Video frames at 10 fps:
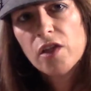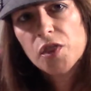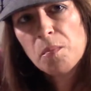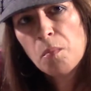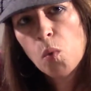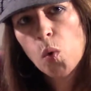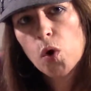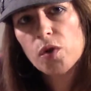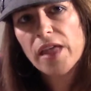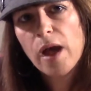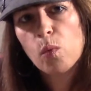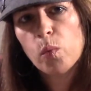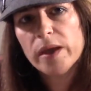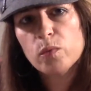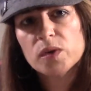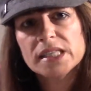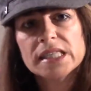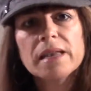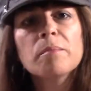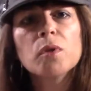The more that we
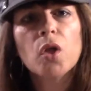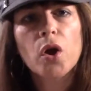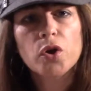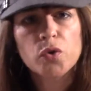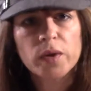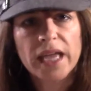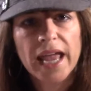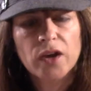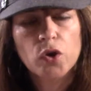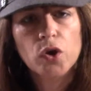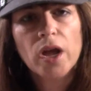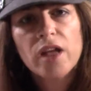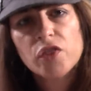resemble our Creator,